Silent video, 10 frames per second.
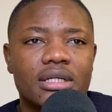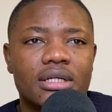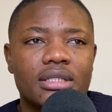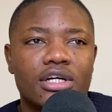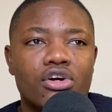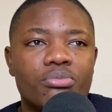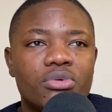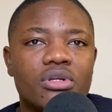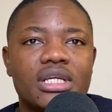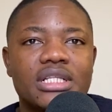the
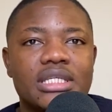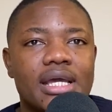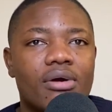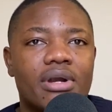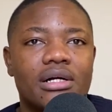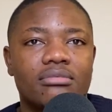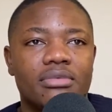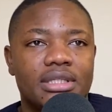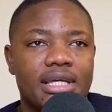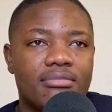community around me,
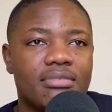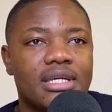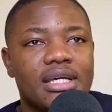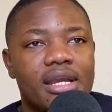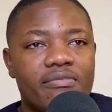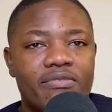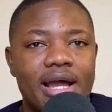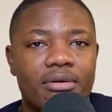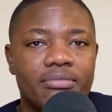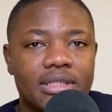the immediate
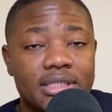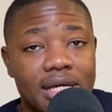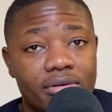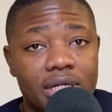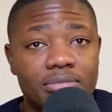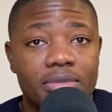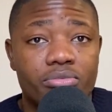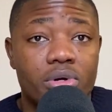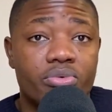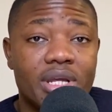environment around me
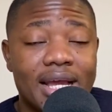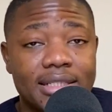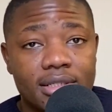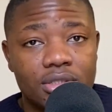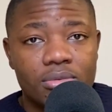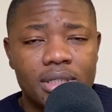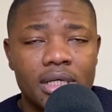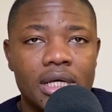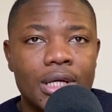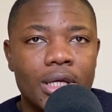were reacting to it.
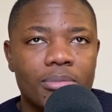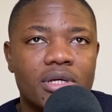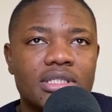Because I